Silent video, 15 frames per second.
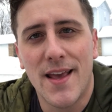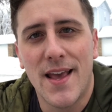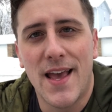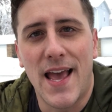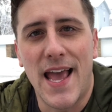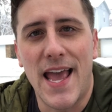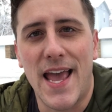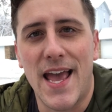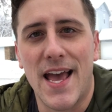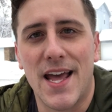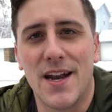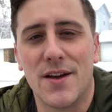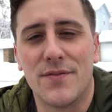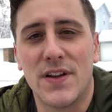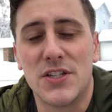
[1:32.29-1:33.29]

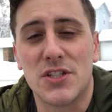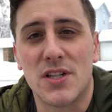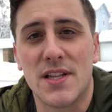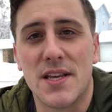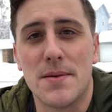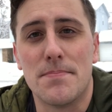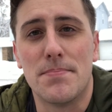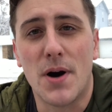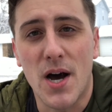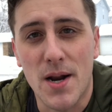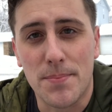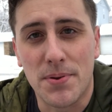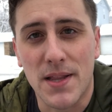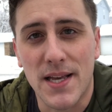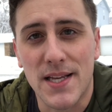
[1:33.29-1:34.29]
and eventually bought a
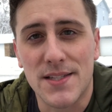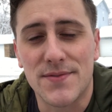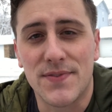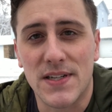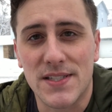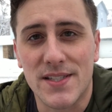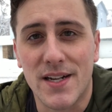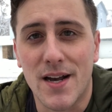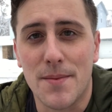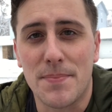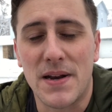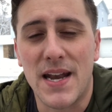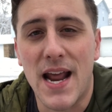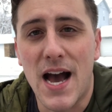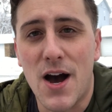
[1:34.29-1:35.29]
place, fixed it up,
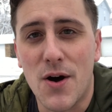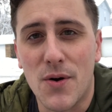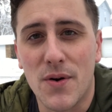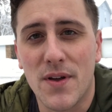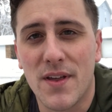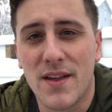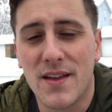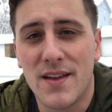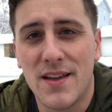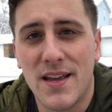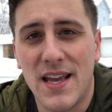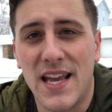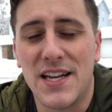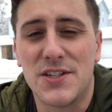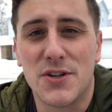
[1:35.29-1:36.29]
and
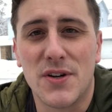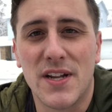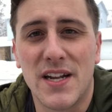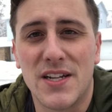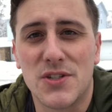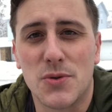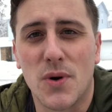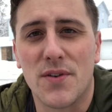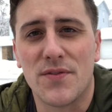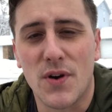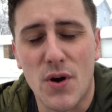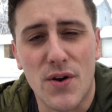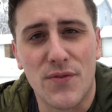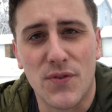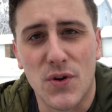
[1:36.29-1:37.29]
turned it into our
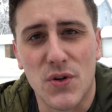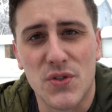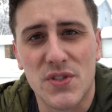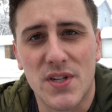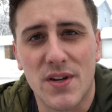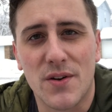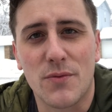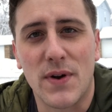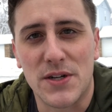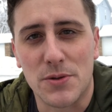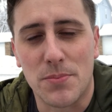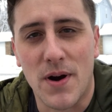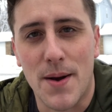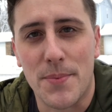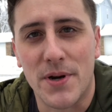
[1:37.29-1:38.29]
very first rental
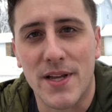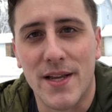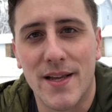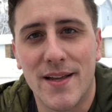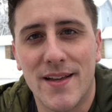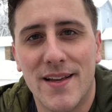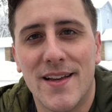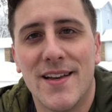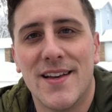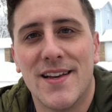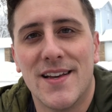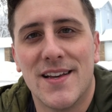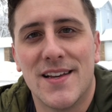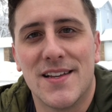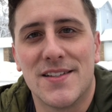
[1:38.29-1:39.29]
property.
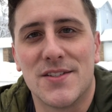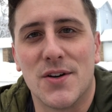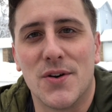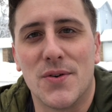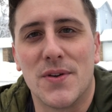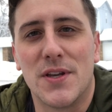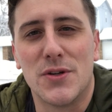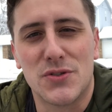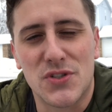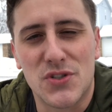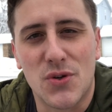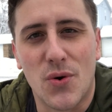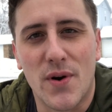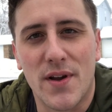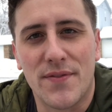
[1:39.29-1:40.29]
So here's a
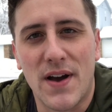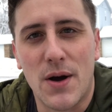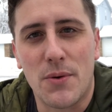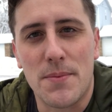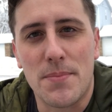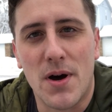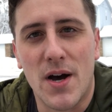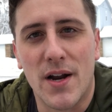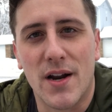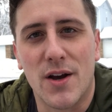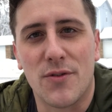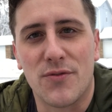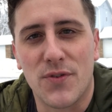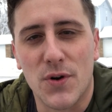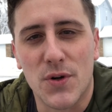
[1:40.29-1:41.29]
story of how we bought our
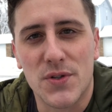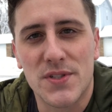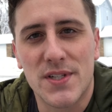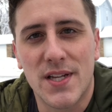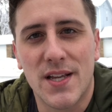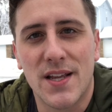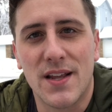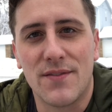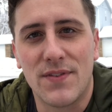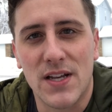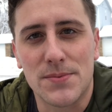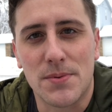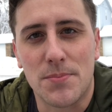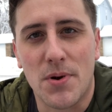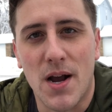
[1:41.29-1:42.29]
first
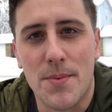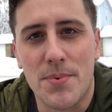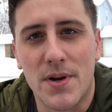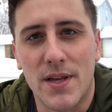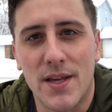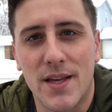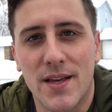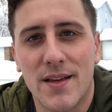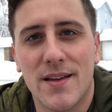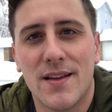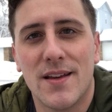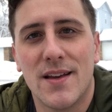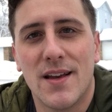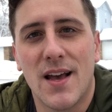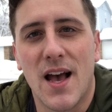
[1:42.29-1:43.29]
investment property,
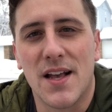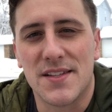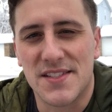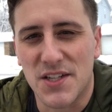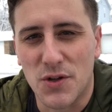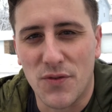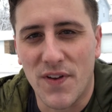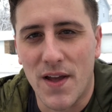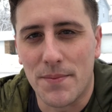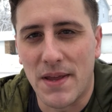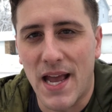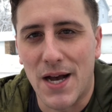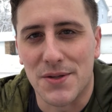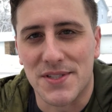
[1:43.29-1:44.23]
a single family house